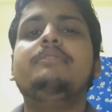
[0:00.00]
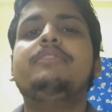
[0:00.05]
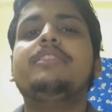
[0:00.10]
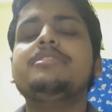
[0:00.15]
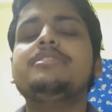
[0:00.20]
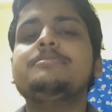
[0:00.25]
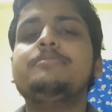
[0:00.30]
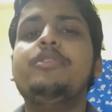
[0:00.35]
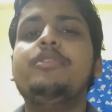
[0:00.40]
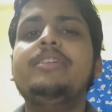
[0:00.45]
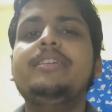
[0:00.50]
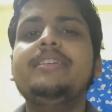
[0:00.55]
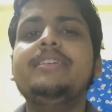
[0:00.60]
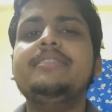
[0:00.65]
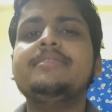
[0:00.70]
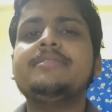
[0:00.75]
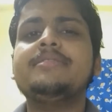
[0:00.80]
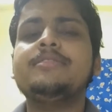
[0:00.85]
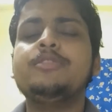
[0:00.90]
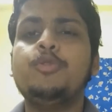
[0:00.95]
First point
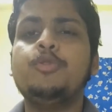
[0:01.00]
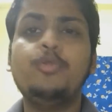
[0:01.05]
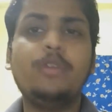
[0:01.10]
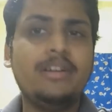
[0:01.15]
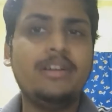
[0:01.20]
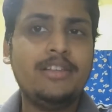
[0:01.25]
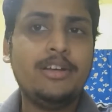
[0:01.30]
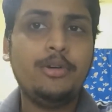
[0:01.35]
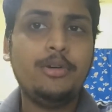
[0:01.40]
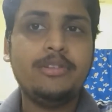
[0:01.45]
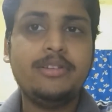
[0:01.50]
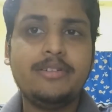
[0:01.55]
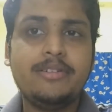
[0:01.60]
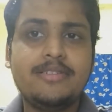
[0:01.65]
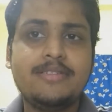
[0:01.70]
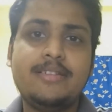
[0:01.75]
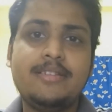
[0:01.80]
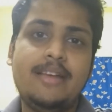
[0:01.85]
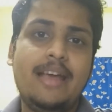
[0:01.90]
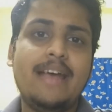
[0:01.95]
is, who are the
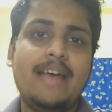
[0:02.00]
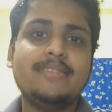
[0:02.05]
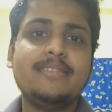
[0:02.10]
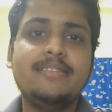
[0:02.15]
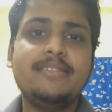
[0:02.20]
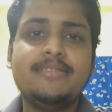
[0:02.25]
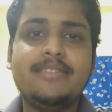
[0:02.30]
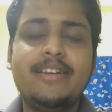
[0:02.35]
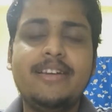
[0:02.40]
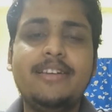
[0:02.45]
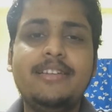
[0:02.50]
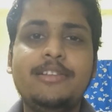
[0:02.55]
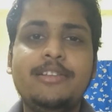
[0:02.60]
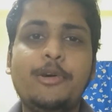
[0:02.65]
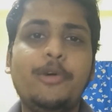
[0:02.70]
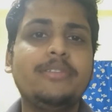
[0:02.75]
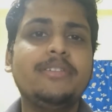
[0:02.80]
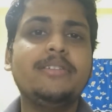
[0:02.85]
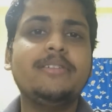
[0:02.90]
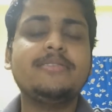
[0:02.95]
authors? As I said,
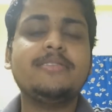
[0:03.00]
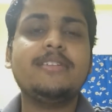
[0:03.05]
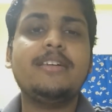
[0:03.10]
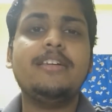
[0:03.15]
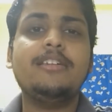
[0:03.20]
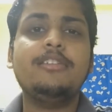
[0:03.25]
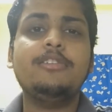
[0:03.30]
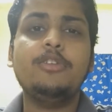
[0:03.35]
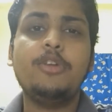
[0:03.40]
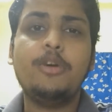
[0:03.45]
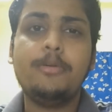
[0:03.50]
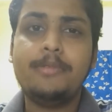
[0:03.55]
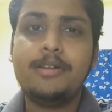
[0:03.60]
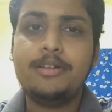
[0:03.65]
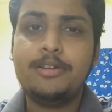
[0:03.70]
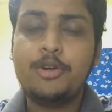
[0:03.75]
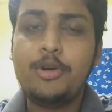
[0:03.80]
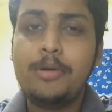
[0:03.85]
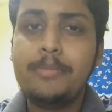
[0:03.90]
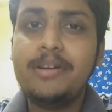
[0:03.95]
the authors are
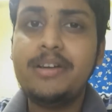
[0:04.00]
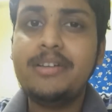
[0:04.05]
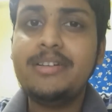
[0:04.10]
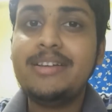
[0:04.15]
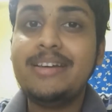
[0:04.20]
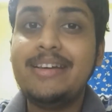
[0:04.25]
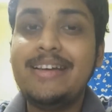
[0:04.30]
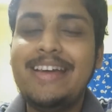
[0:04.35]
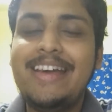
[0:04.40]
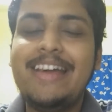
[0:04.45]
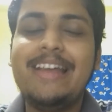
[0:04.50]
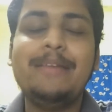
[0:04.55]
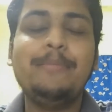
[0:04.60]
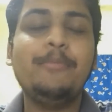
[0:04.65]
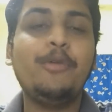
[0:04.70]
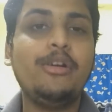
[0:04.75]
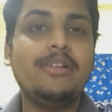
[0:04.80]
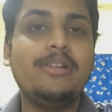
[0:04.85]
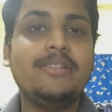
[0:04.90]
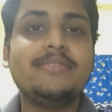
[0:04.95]
Robert L.
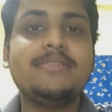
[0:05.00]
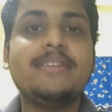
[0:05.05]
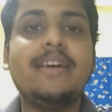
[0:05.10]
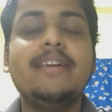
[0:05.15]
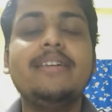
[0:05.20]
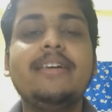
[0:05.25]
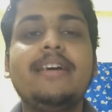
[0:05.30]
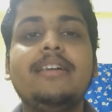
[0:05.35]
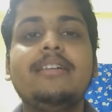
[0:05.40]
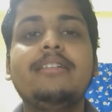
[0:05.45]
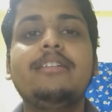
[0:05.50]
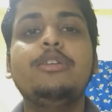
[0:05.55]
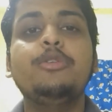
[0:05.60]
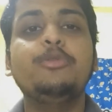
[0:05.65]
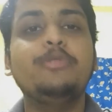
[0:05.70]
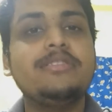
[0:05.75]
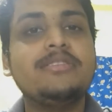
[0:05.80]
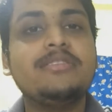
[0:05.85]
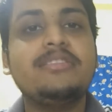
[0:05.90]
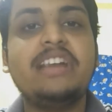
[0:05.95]
Boylestad and
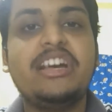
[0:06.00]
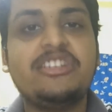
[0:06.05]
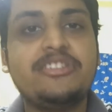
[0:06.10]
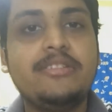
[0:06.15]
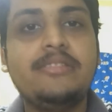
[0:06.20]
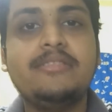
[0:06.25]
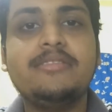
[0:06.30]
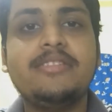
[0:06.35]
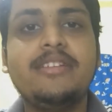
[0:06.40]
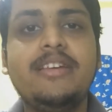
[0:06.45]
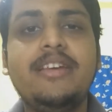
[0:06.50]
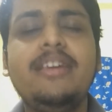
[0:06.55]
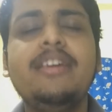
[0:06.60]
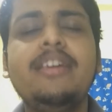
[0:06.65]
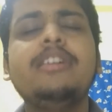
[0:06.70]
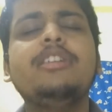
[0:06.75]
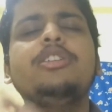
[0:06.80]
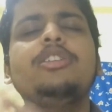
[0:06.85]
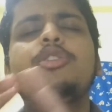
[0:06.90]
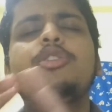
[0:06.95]
Louis Nashelsky,
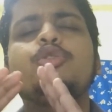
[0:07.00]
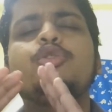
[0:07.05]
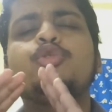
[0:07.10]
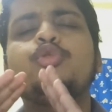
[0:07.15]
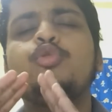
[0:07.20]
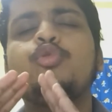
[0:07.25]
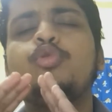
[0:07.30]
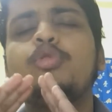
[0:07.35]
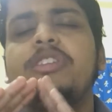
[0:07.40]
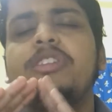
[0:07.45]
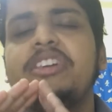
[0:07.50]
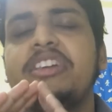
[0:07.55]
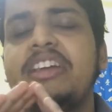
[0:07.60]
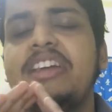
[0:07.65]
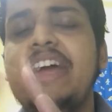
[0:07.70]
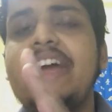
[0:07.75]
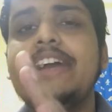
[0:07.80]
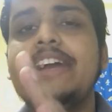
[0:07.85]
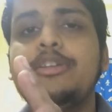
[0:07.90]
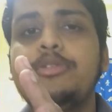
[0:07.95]
two
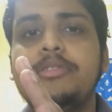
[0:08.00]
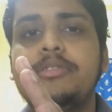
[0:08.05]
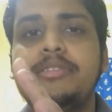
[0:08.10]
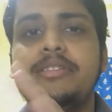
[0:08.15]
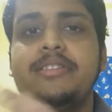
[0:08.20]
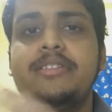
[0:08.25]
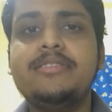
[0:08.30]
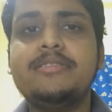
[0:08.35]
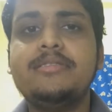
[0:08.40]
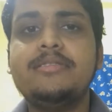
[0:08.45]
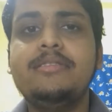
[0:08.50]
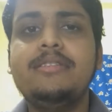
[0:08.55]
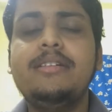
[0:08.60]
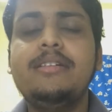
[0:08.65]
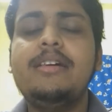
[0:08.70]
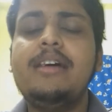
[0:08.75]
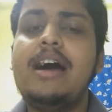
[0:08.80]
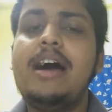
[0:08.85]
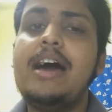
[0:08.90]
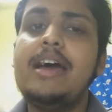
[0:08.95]
great authors.
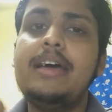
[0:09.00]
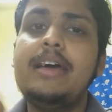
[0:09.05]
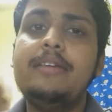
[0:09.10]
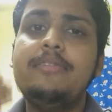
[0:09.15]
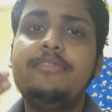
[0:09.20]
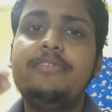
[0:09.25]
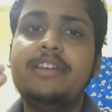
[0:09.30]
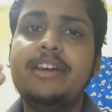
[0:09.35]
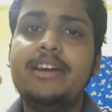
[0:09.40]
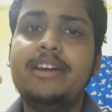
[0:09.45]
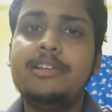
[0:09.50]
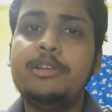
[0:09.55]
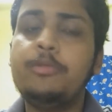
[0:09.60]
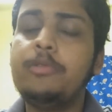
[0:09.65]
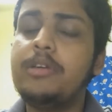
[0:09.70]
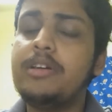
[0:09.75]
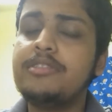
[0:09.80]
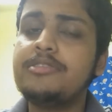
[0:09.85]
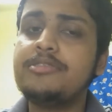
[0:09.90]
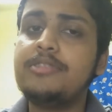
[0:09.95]
I have read the
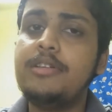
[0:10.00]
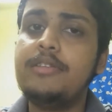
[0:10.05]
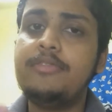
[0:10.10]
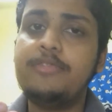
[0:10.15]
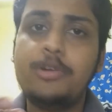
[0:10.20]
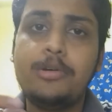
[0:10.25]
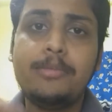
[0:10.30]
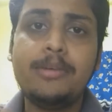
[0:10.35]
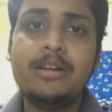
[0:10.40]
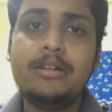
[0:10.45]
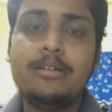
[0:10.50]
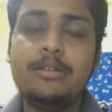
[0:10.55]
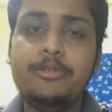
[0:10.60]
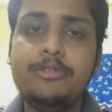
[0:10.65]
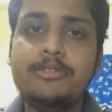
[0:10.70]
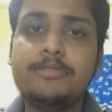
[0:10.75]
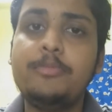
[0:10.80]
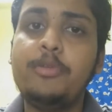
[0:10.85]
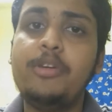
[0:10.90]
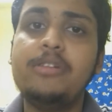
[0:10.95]
works of Robert
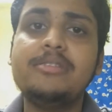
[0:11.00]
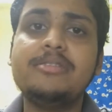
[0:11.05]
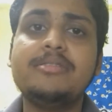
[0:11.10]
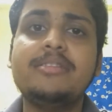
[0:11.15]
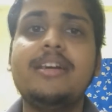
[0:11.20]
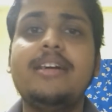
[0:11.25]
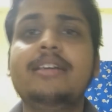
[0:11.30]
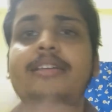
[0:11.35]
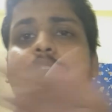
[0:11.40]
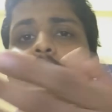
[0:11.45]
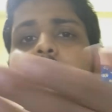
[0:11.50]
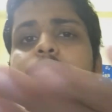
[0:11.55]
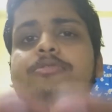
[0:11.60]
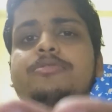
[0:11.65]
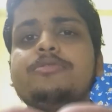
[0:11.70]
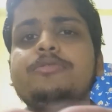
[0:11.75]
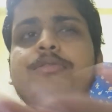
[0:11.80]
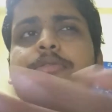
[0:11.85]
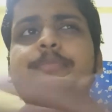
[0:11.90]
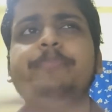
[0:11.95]
Louis Boylestad,
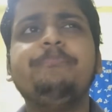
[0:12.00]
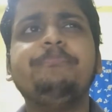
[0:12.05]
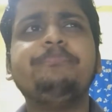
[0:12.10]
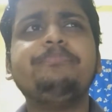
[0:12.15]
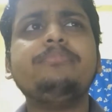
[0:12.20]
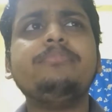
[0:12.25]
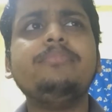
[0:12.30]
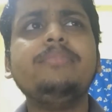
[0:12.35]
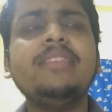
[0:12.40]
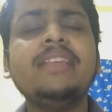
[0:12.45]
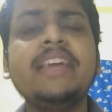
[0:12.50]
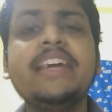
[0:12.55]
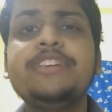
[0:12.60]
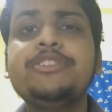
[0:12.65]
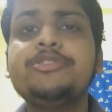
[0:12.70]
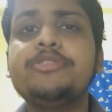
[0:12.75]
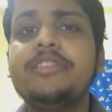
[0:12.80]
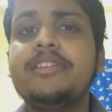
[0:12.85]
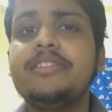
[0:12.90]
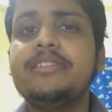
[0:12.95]
also
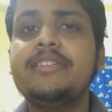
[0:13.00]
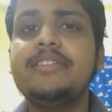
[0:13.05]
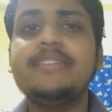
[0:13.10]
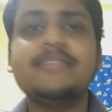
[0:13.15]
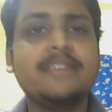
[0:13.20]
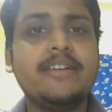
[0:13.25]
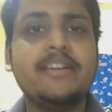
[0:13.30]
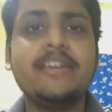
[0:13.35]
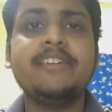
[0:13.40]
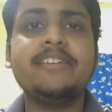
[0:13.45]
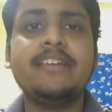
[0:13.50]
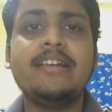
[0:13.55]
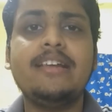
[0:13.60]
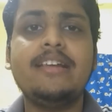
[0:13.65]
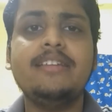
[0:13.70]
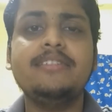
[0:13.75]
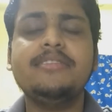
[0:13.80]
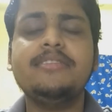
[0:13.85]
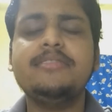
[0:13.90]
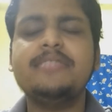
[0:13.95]
Introductory Circuit
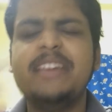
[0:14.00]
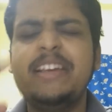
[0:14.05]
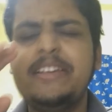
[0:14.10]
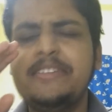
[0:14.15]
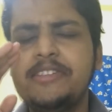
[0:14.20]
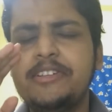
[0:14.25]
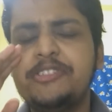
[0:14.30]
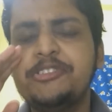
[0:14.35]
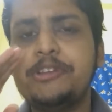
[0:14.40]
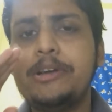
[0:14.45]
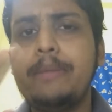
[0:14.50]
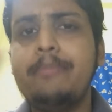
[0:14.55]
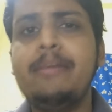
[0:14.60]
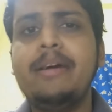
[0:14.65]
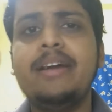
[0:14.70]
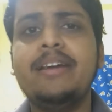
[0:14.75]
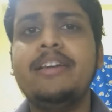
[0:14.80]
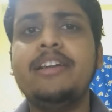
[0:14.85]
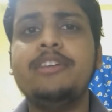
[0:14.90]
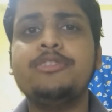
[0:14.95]
Analysis. He is a
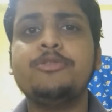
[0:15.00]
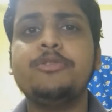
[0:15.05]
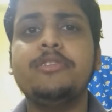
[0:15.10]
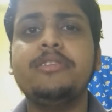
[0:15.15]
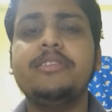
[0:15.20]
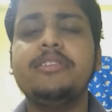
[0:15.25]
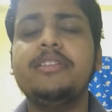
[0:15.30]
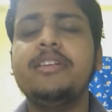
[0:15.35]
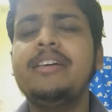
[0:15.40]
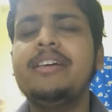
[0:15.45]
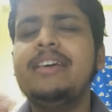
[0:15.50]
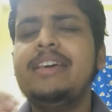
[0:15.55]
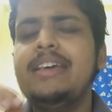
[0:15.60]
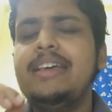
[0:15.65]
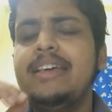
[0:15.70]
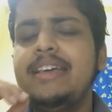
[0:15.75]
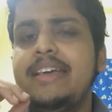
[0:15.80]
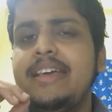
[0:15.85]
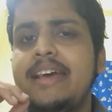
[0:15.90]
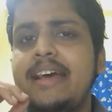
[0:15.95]
tremendous author.
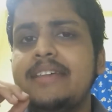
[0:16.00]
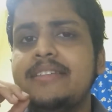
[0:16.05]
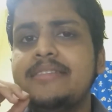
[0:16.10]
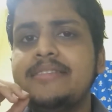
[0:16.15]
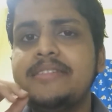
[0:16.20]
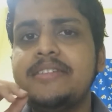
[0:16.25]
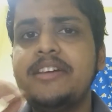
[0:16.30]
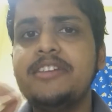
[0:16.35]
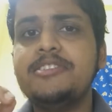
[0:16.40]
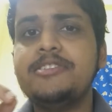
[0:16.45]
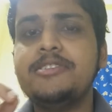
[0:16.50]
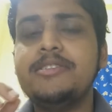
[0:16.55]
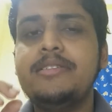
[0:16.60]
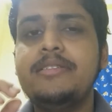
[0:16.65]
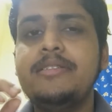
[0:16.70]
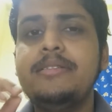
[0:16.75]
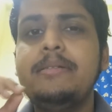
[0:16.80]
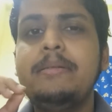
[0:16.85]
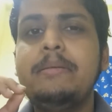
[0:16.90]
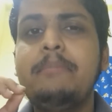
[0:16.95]
He has such
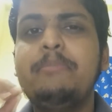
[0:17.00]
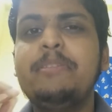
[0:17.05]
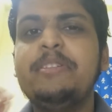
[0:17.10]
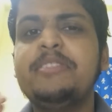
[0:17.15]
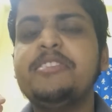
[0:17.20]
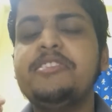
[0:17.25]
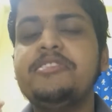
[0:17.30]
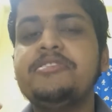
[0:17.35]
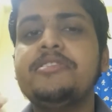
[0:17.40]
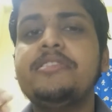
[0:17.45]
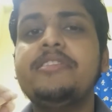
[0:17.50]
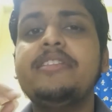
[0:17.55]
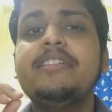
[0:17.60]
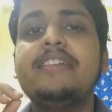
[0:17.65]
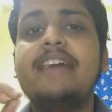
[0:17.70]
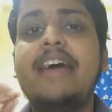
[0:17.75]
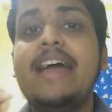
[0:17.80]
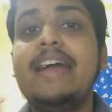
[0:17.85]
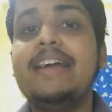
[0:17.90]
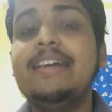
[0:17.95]

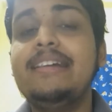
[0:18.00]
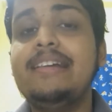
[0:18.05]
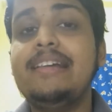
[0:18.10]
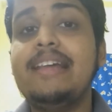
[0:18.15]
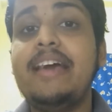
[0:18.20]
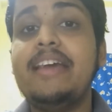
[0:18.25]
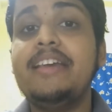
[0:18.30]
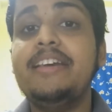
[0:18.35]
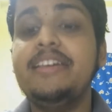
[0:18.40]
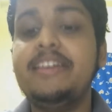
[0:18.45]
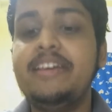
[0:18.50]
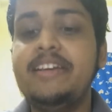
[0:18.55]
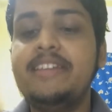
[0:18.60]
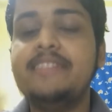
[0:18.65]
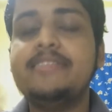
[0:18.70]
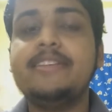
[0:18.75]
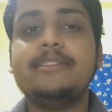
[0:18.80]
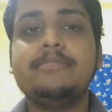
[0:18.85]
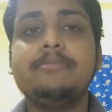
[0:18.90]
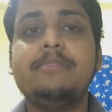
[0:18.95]
precision and clarity in
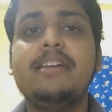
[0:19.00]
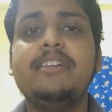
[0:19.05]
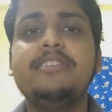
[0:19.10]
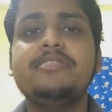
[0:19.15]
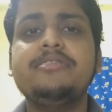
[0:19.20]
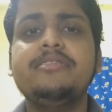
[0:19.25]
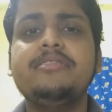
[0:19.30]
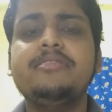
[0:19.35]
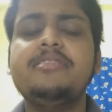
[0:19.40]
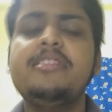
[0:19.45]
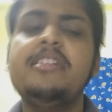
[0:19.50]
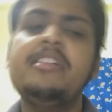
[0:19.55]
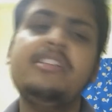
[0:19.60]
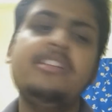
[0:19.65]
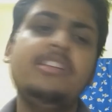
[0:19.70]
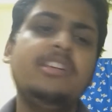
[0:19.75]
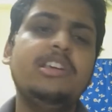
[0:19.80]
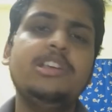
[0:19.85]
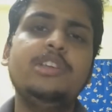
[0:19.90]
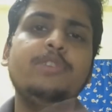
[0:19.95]
his explanations.
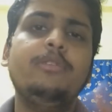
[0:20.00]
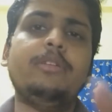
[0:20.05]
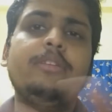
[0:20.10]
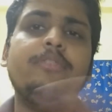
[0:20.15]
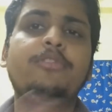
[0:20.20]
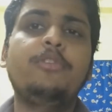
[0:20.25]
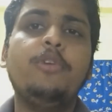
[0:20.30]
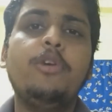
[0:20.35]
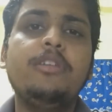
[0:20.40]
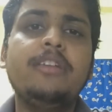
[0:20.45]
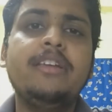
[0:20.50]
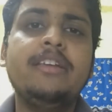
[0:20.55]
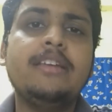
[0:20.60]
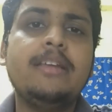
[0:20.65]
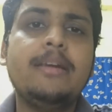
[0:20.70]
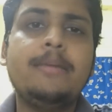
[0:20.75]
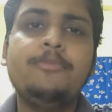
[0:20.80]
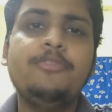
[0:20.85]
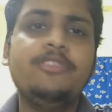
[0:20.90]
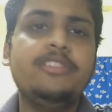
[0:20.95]
You will fall
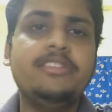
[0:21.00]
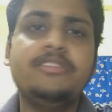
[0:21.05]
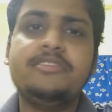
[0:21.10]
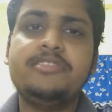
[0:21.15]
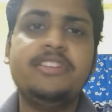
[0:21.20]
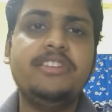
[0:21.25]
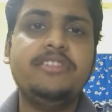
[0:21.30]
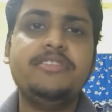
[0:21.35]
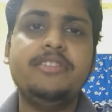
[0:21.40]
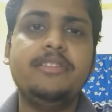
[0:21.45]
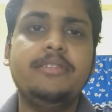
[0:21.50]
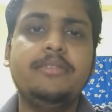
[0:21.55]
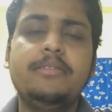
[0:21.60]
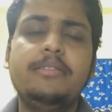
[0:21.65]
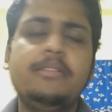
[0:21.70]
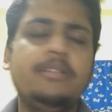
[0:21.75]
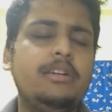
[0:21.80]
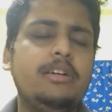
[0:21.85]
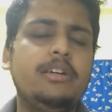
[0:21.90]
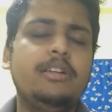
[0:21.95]
in love with his teaching.
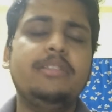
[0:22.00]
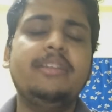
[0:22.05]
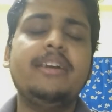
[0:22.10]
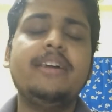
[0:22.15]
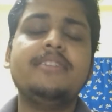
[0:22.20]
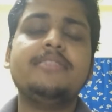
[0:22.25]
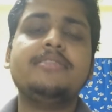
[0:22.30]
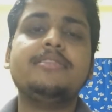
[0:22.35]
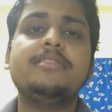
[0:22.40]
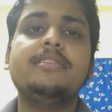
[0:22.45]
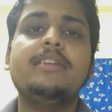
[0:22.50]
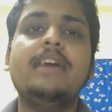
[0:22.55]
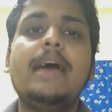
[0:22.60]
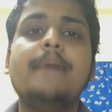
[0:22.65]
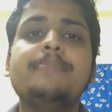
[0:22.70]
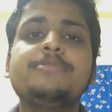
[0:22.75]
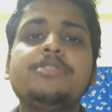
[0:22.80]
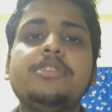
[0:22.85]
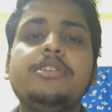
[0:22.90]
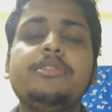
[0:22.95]
That's
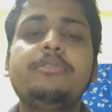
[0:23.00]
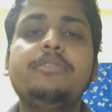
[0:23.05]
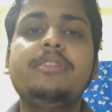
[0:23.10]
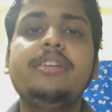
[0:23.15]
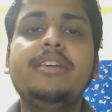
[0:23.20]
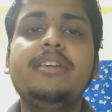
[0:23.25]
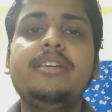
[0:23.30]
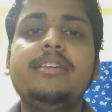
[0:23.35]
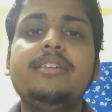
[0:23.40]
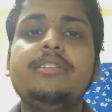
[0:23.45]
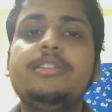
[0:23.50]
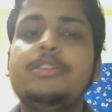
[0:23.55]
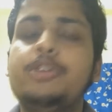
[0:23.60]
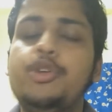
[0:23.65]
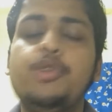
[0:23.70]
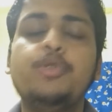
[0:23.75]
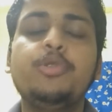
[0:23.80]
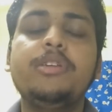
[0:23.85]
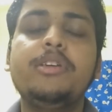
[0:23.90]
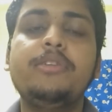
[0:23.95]
absolutely
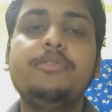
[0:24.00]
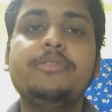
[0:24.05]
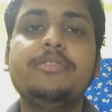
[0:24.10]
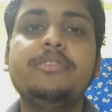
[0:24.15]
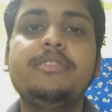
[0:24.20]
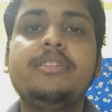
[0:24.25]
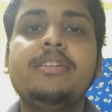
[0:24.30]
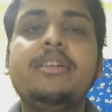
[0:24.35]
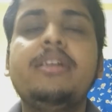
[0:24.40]
no doubt.